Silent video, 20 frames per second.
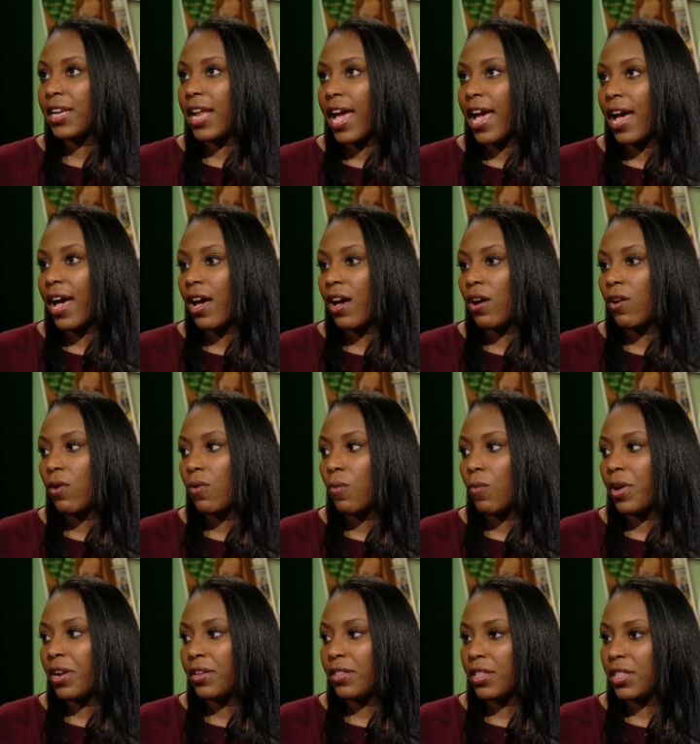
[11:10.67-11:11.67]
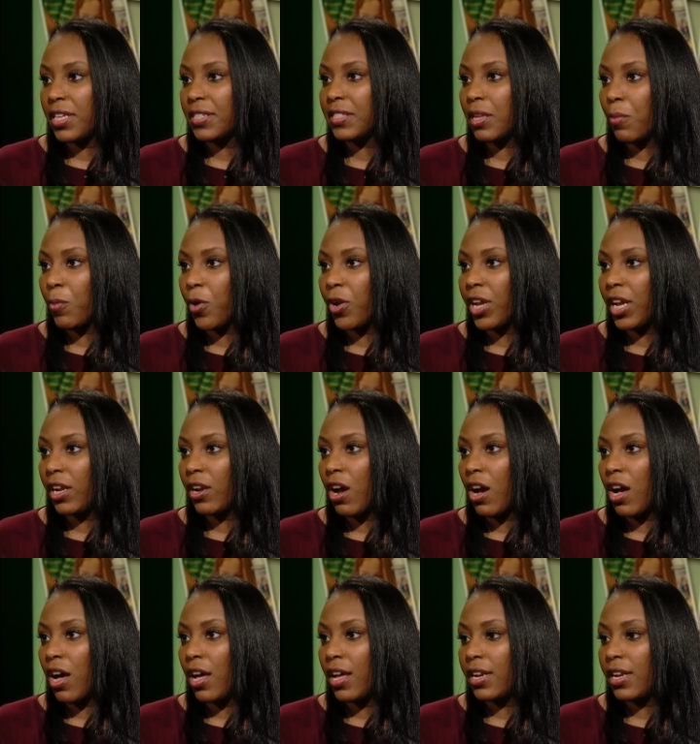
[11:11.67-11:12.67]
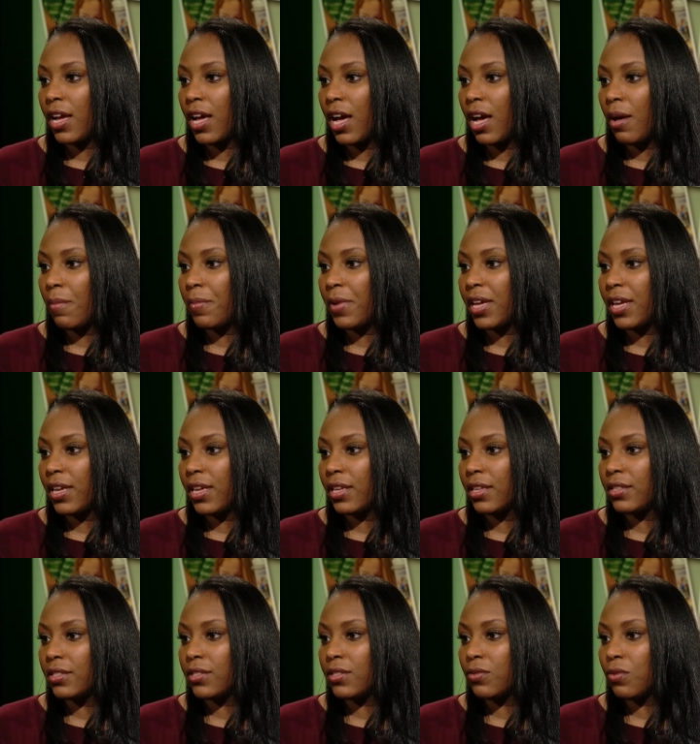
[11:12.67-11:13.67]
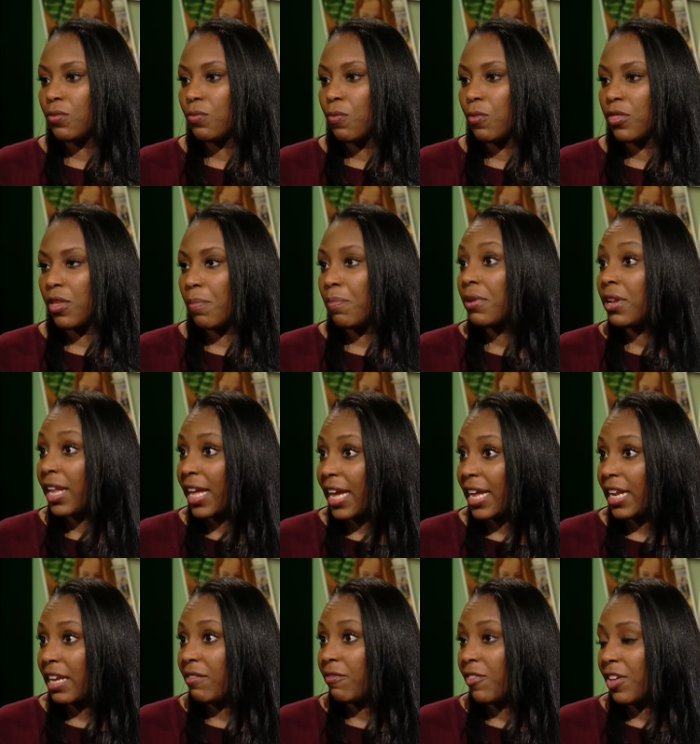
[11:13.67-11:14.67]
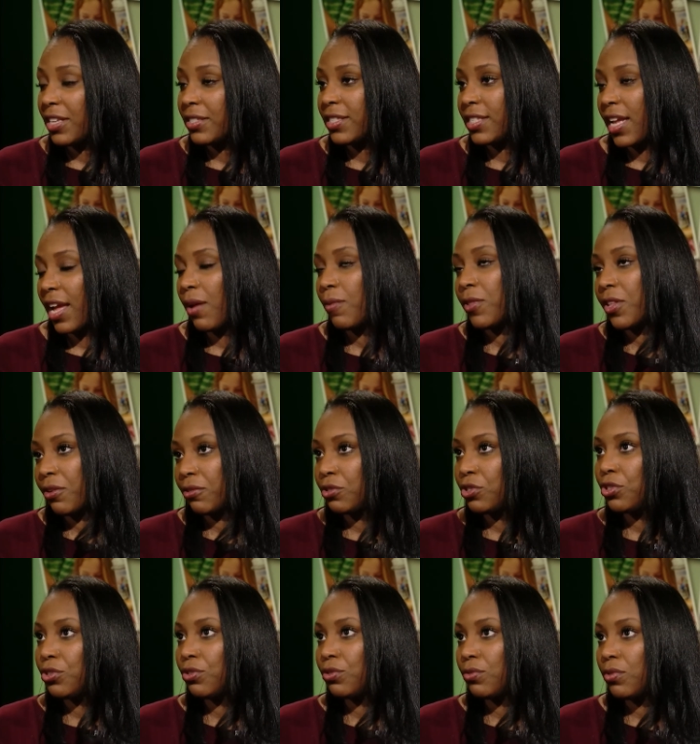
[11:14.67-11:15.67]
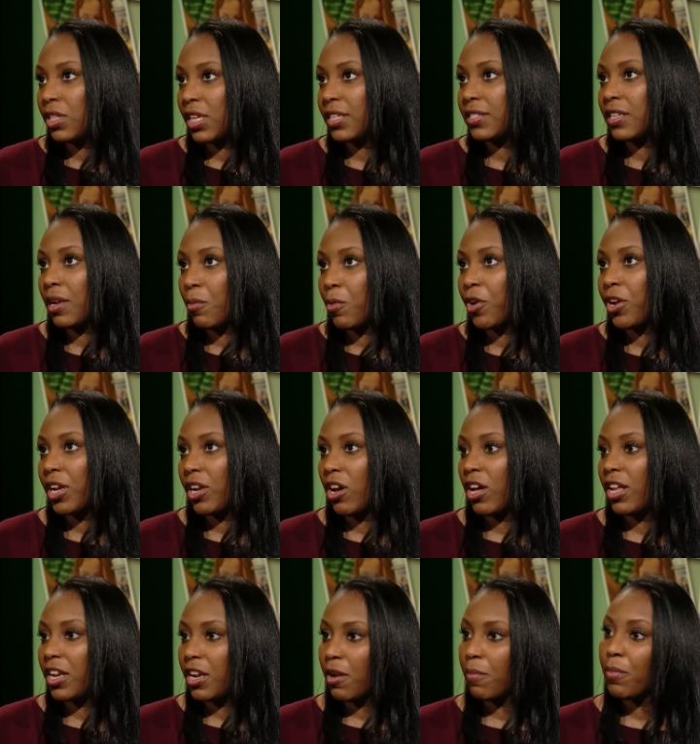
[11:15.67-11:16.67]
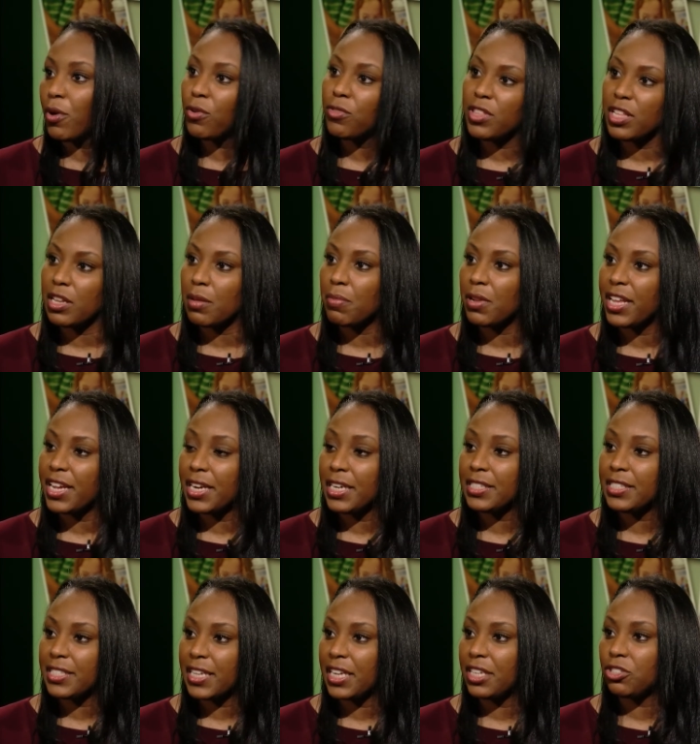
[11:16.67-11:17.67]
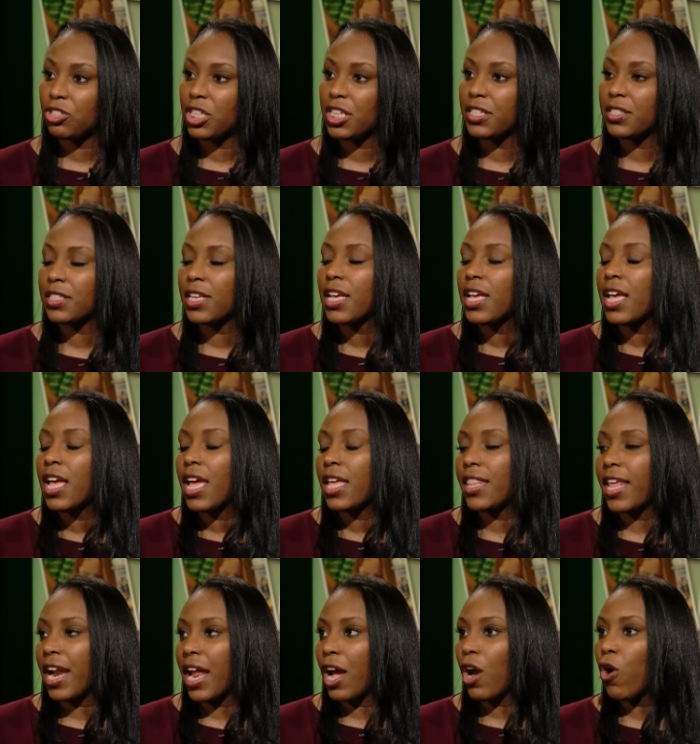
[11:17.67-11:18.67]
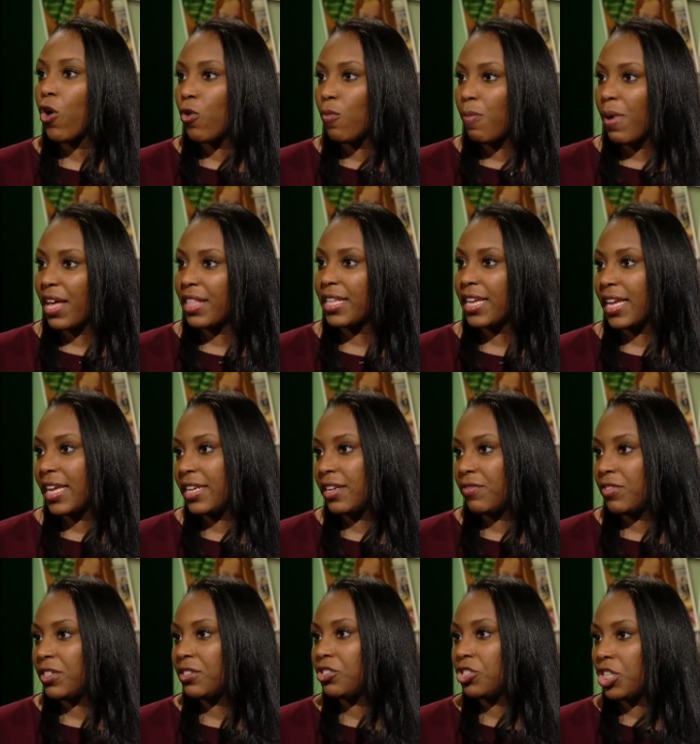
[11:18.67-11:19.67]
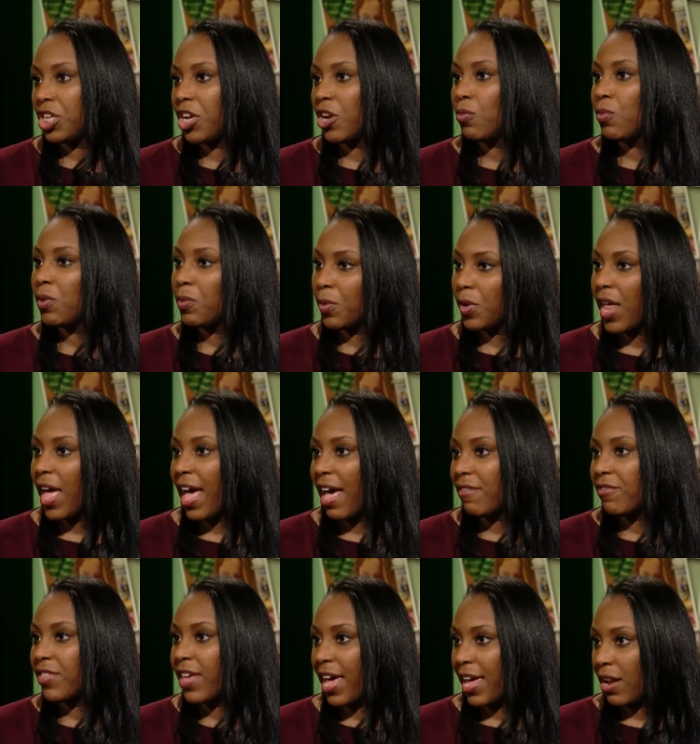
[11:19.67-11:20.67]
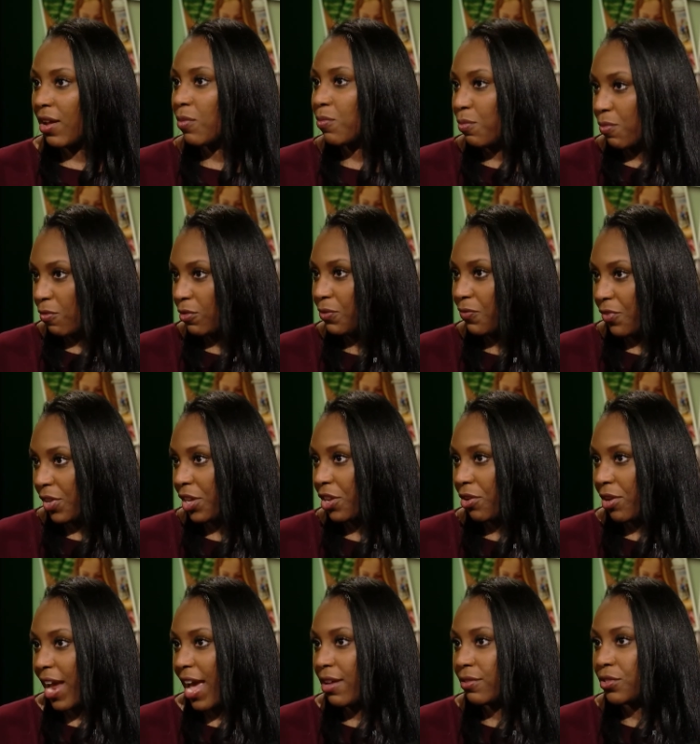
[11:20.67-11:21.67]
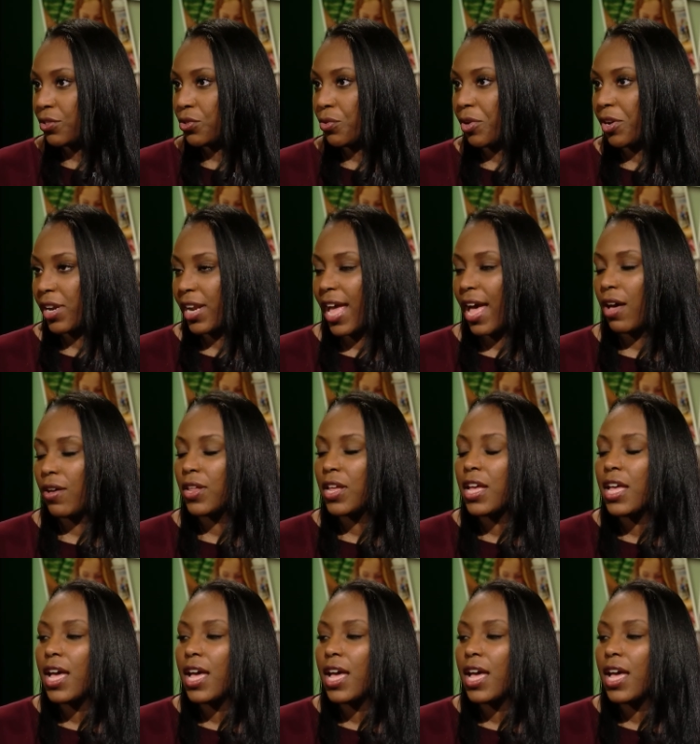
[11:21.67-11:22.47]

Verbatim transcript: now, one of the things I'm working on um, is the planning. Uh, there are two things I'm working on, and they're both in the planning stages. That I hope by the end of this year we will have that figured out and sorted out.